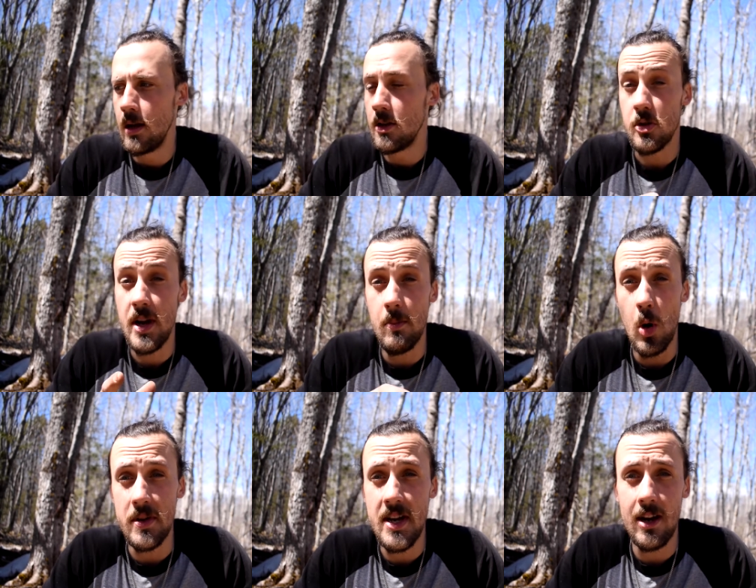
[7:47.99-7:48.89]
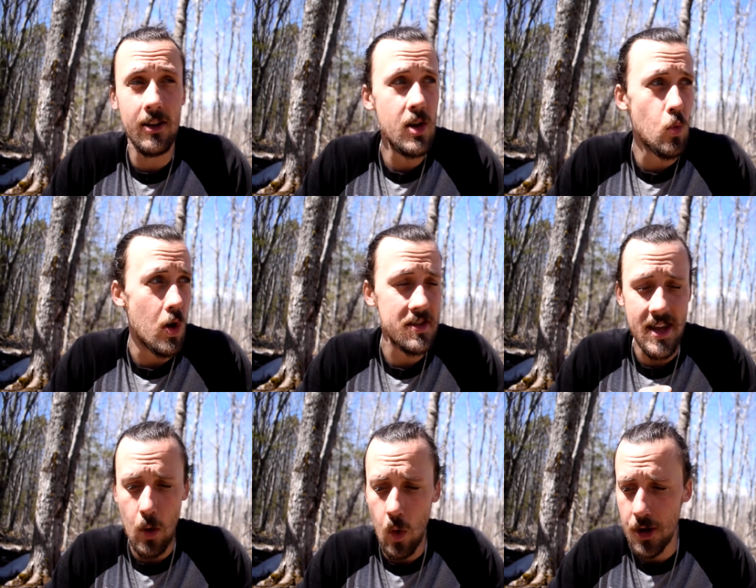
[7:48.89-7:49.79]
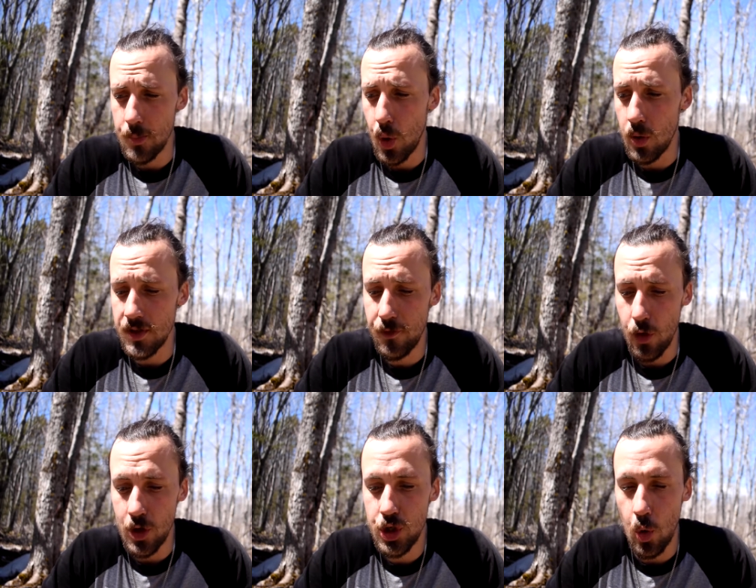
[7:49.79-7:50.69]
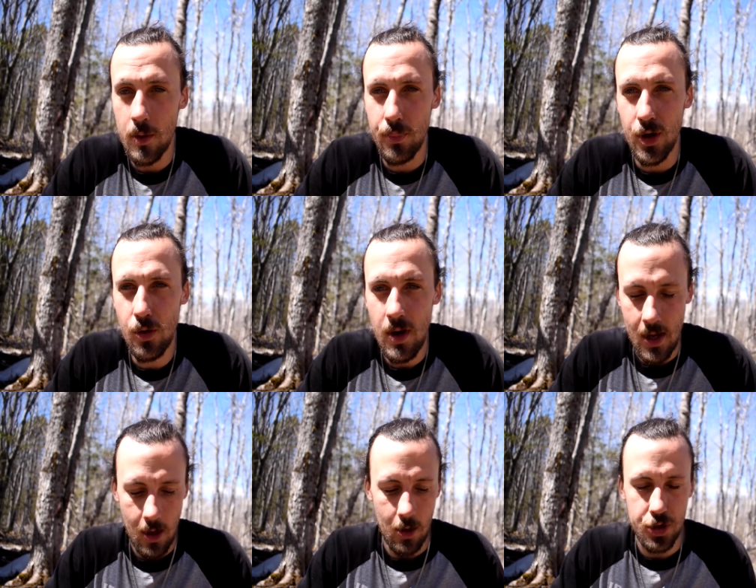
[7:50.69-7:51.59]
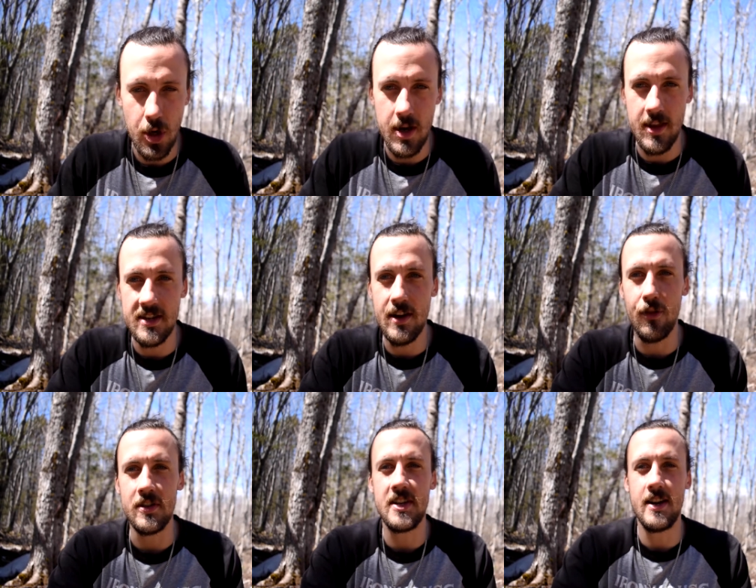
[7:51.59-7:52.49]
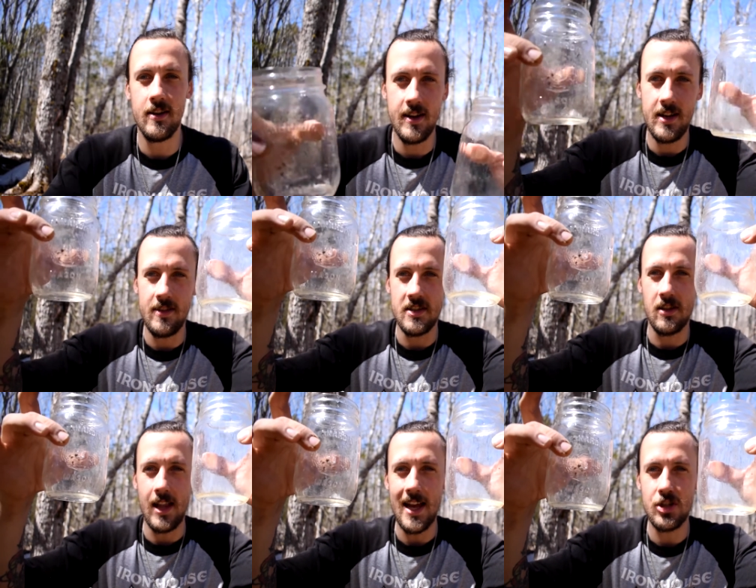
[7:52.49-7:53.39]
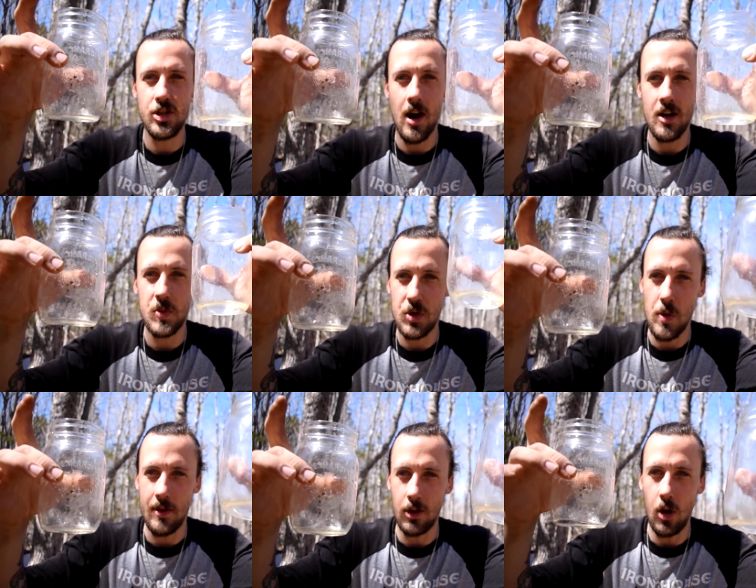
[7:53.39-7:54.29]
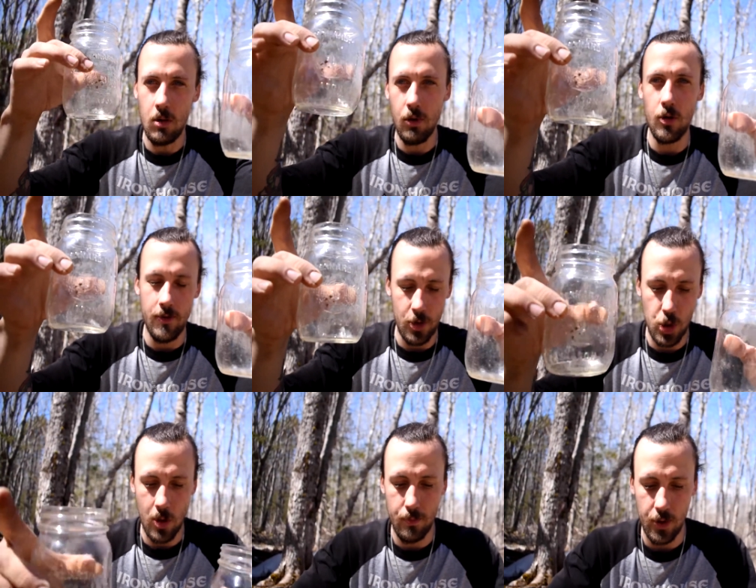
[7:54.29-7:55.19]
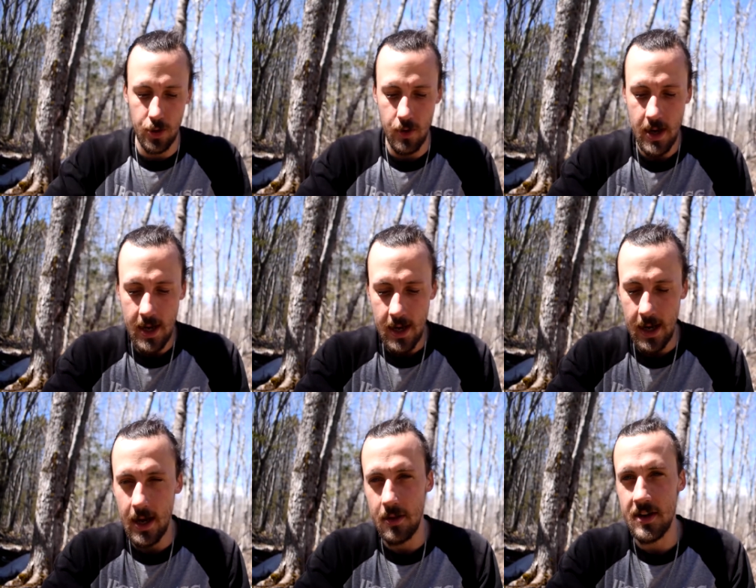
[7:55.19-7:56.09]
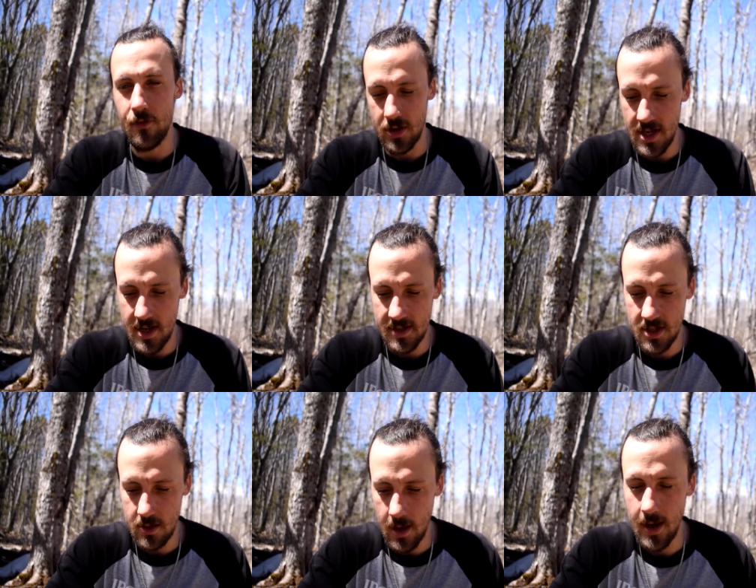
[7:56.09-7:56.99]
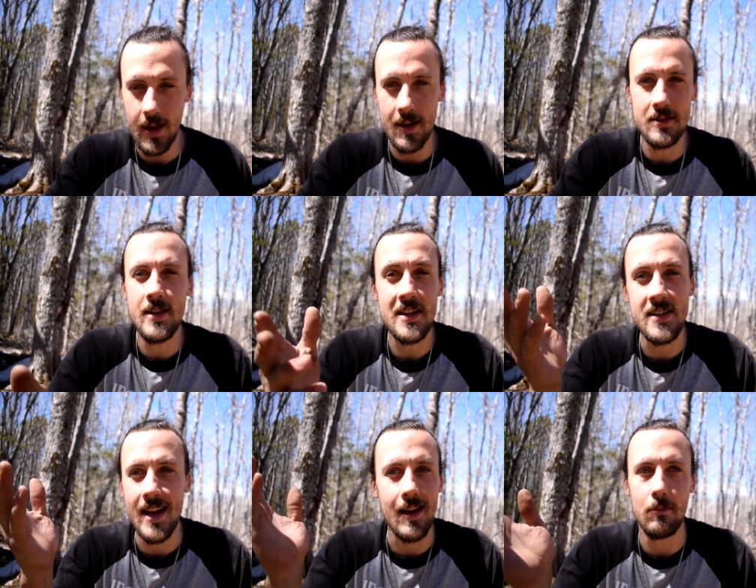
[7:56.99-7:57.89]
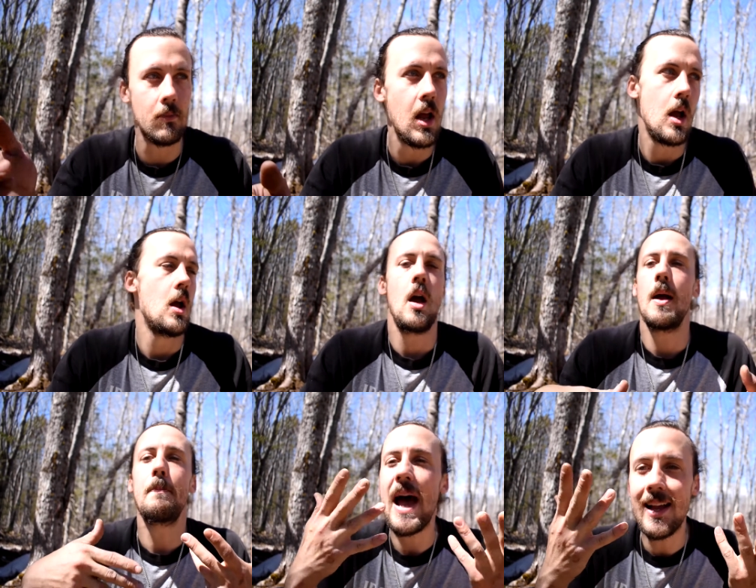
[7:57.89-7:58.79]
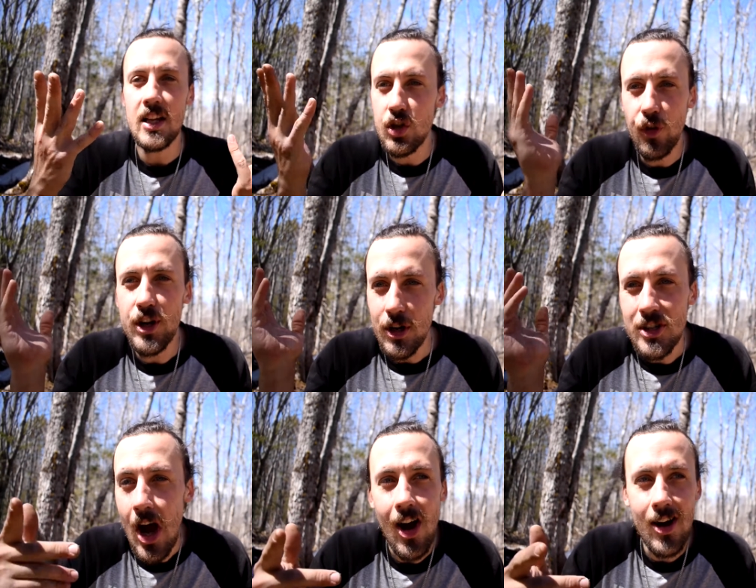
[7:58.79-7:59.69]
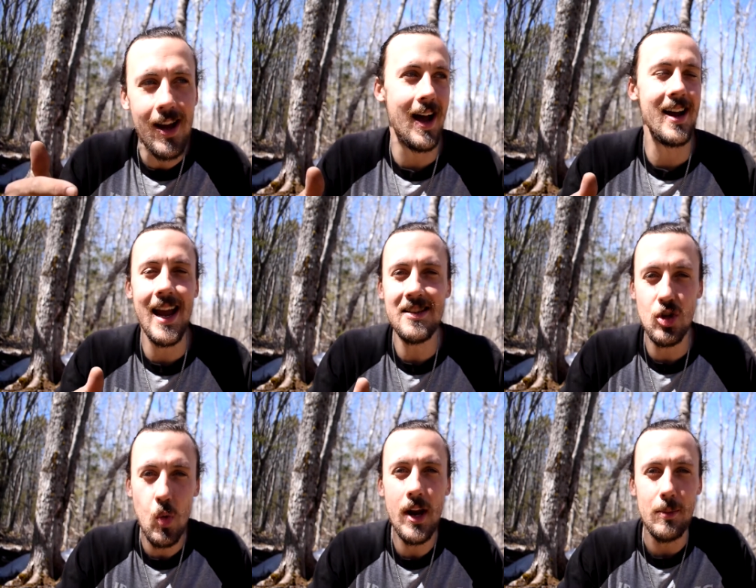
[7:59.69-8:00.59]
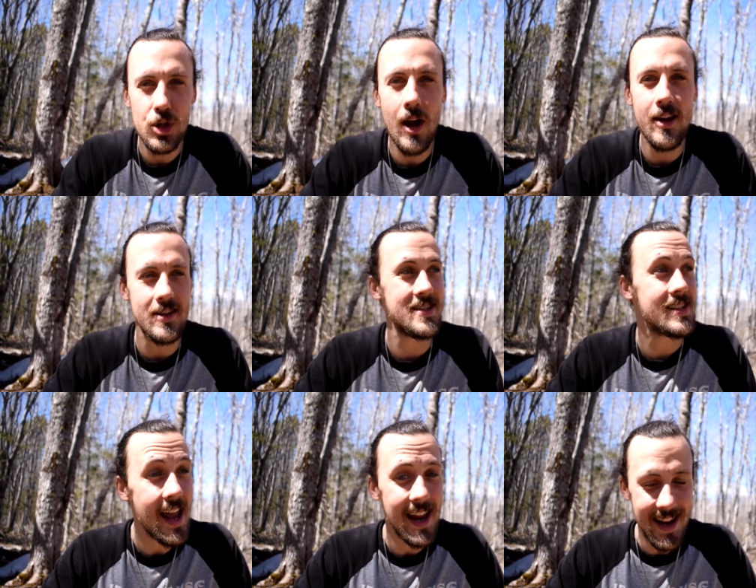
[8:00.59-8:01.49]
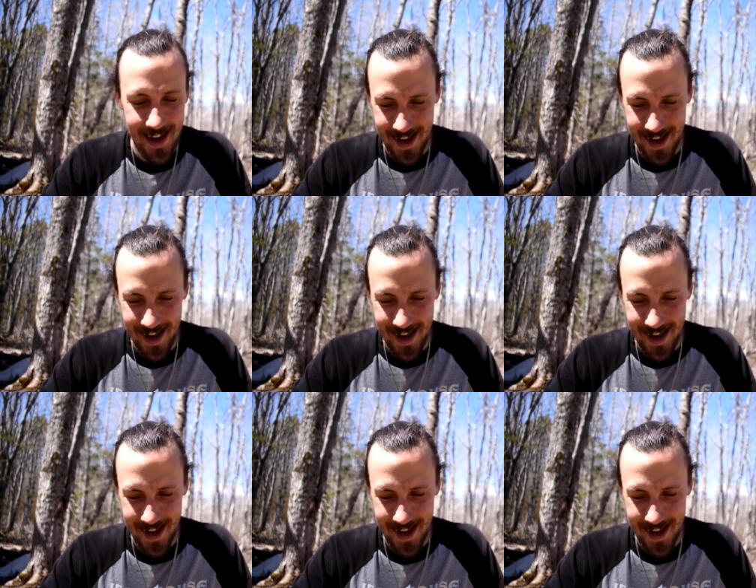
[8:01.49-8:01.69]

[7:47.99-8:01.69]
So here momentarily, once that water boils for the short brew, I'll show you the difference here in these glass jars between the long brew and the short brew, the different taste testing palettes for your tongue, I guess is what I'm trying to say,